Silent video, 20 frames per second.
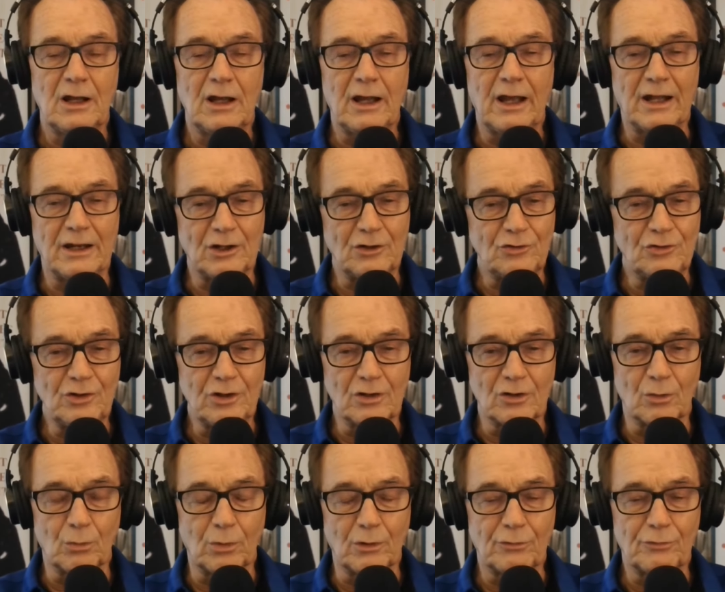at a
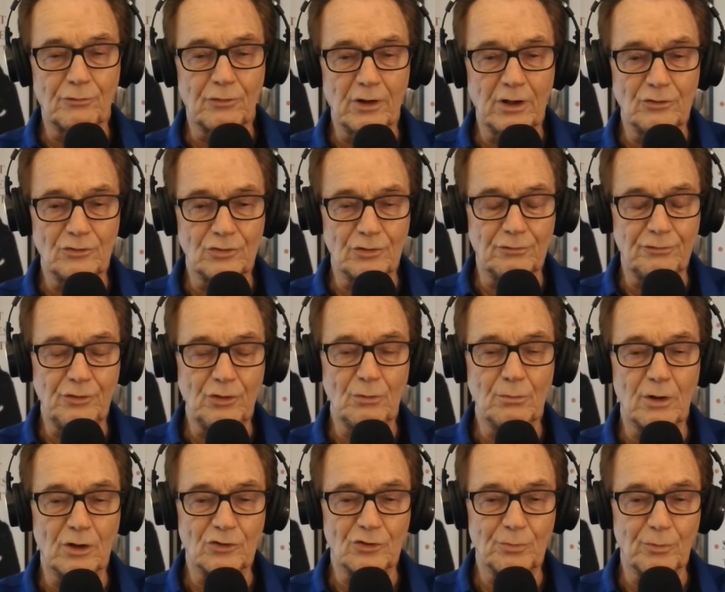dinner with friends a few
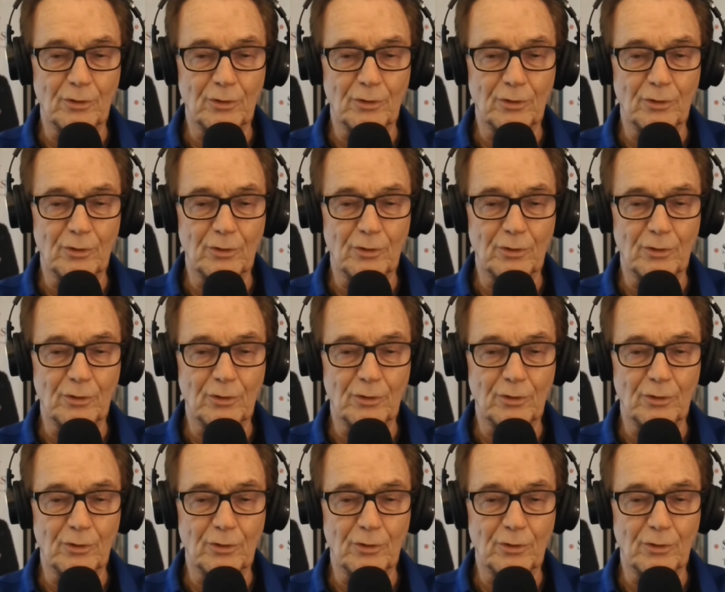months